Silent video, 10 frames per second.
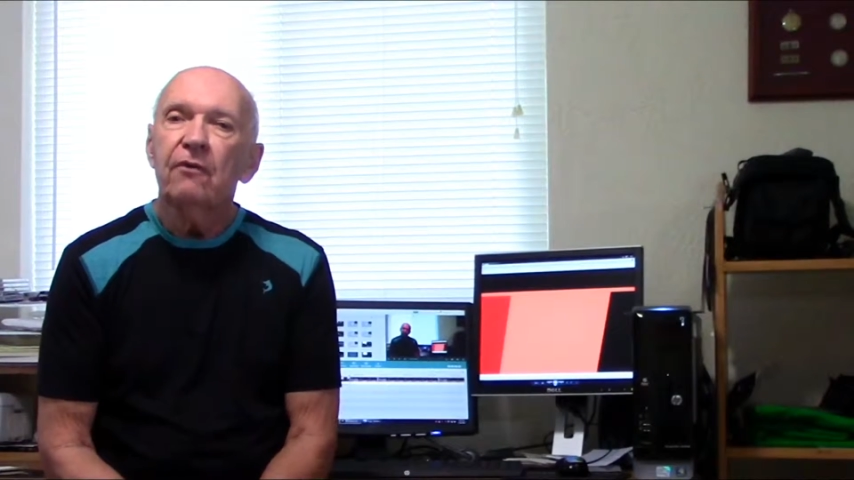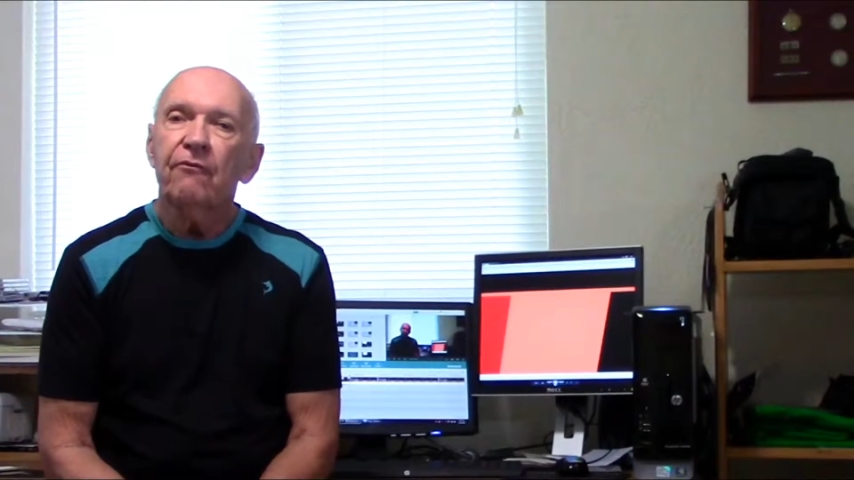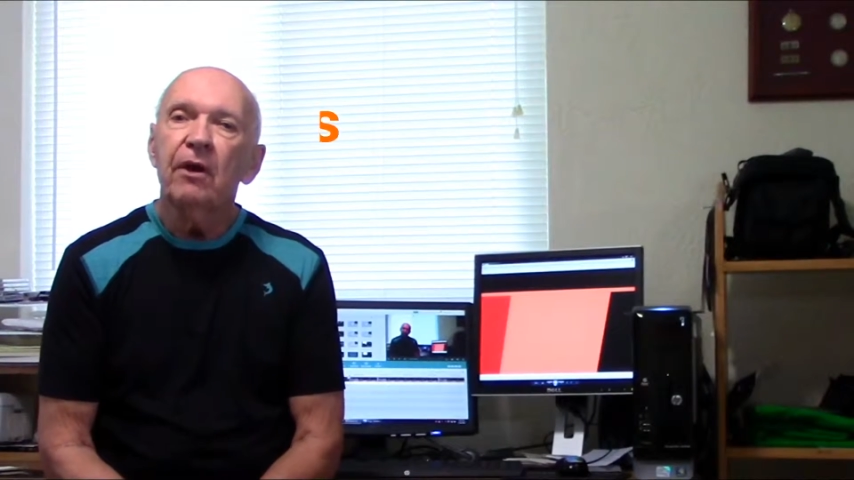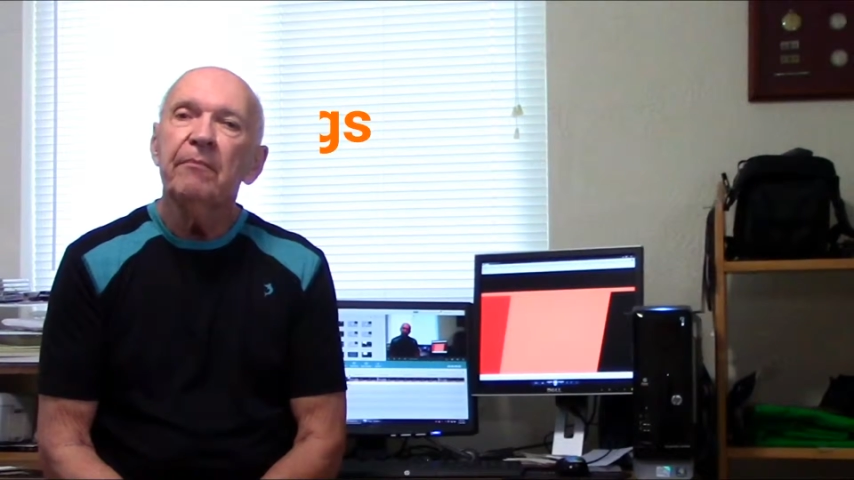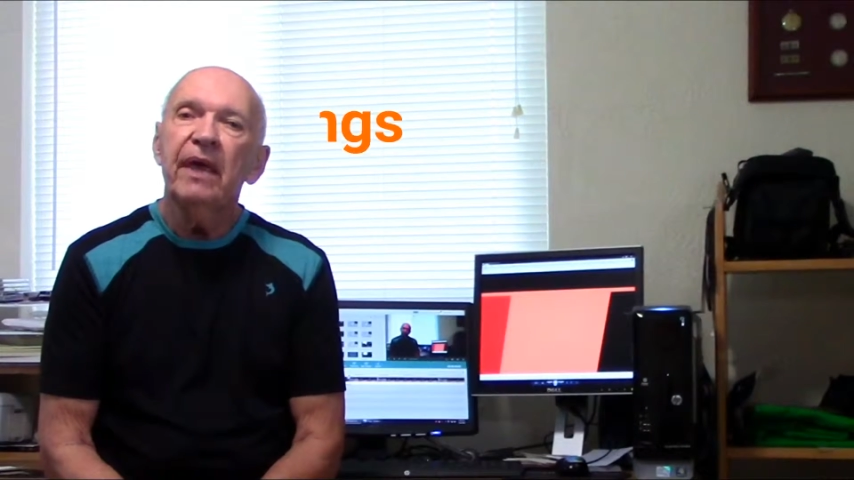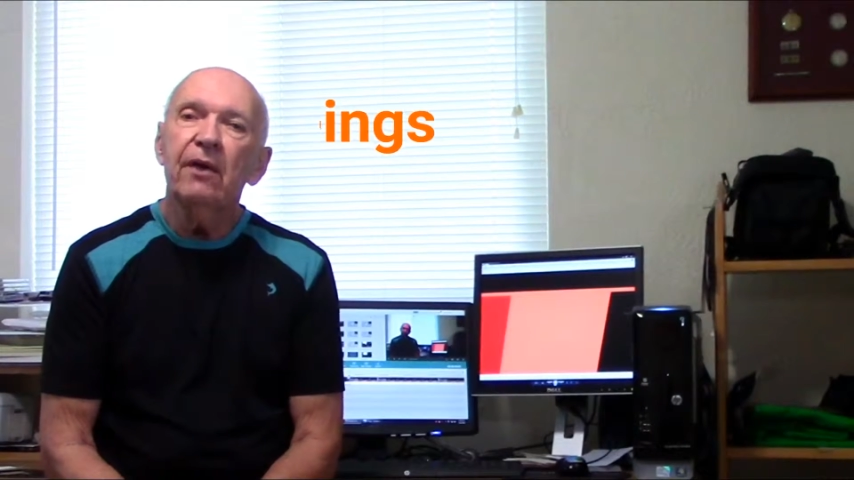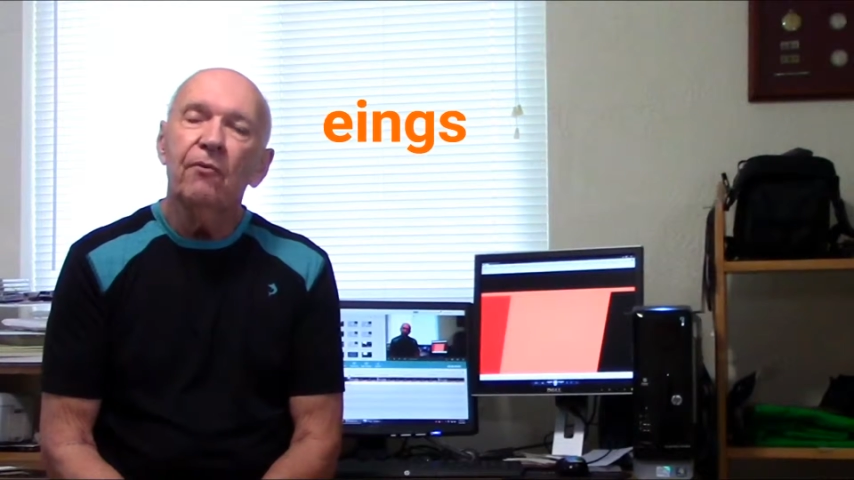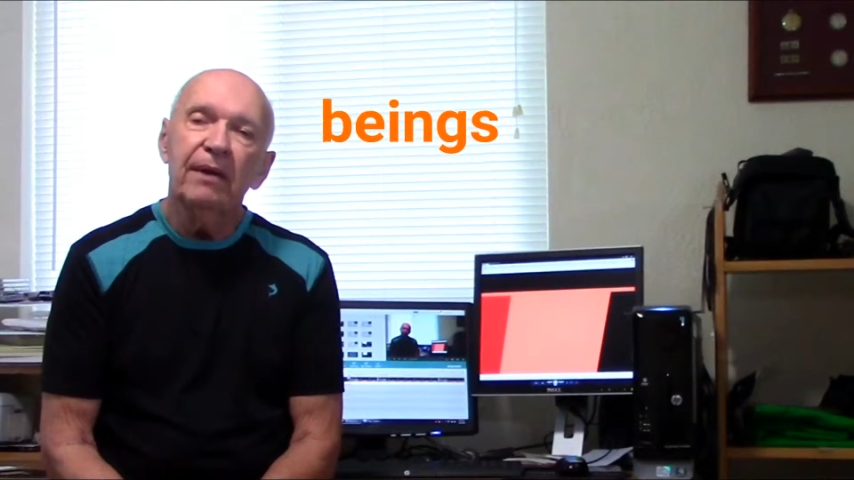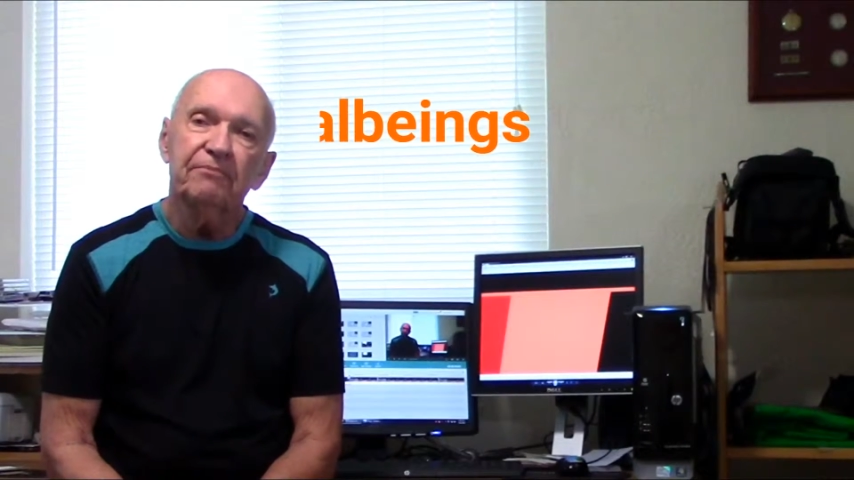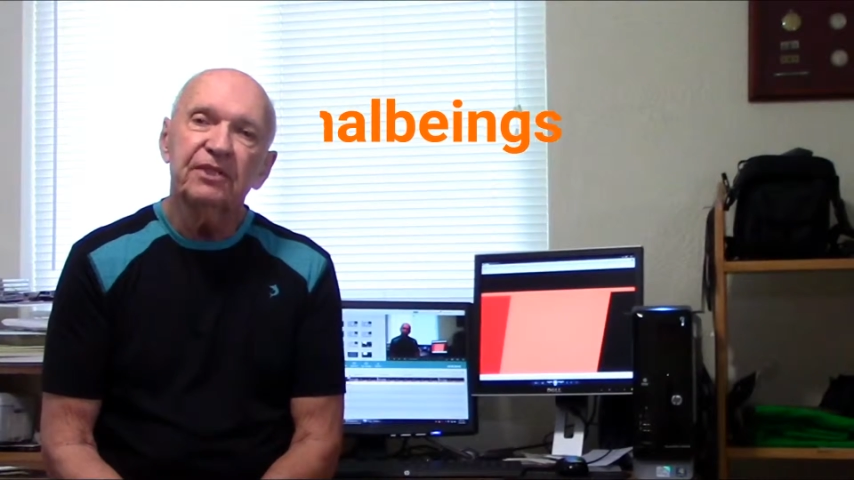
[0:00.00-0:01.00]
from a
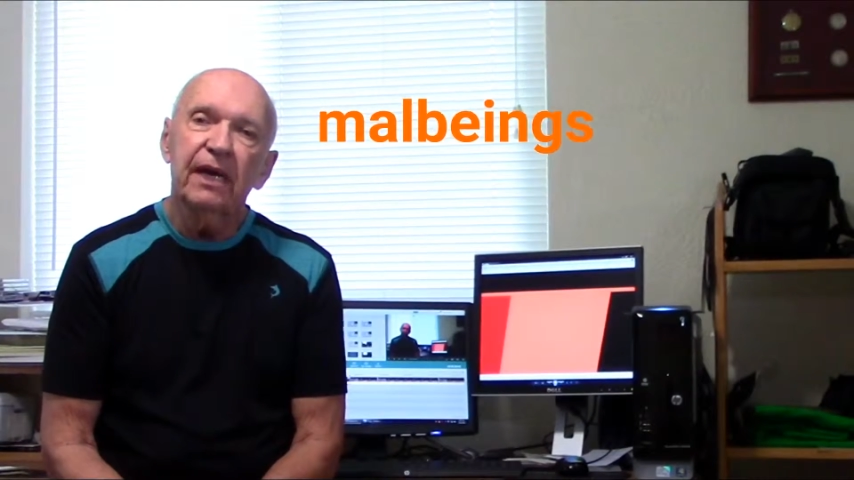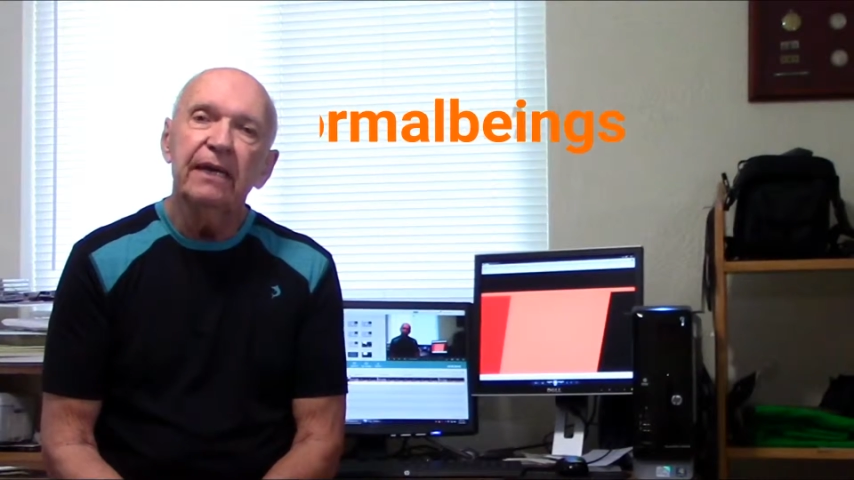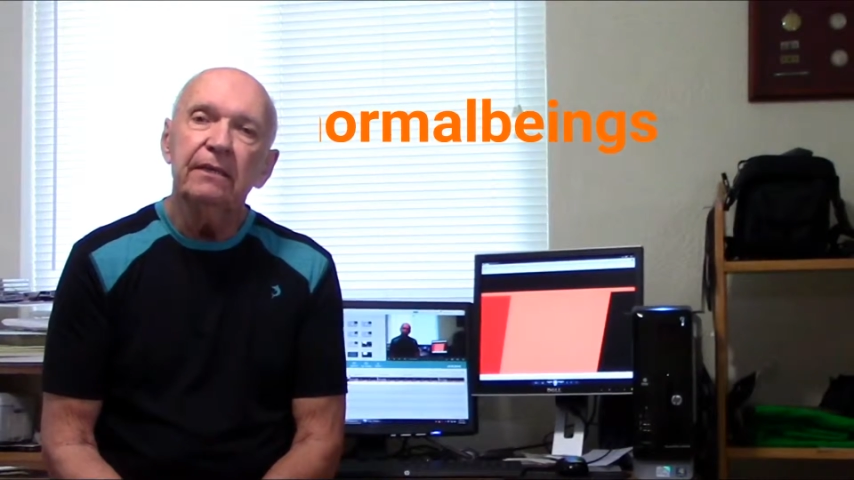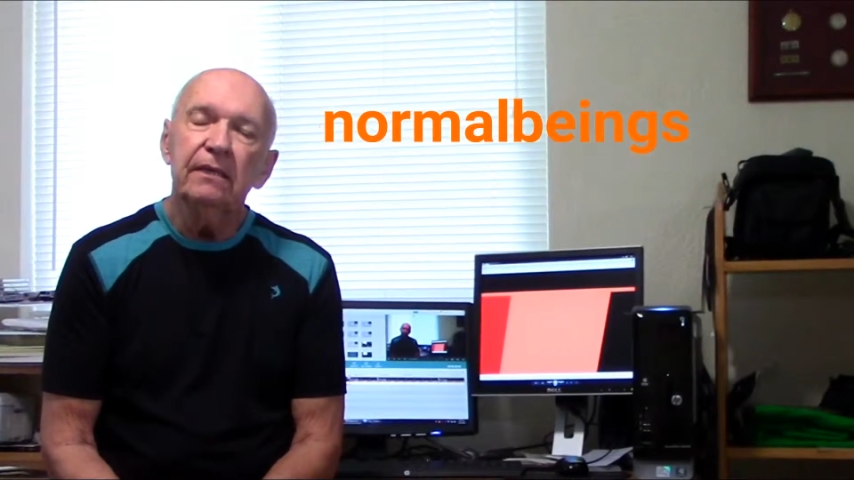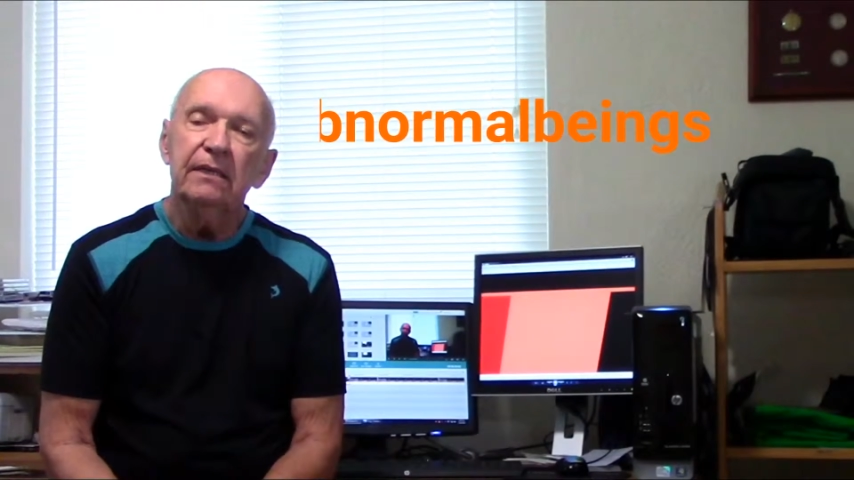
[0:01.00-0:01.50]
website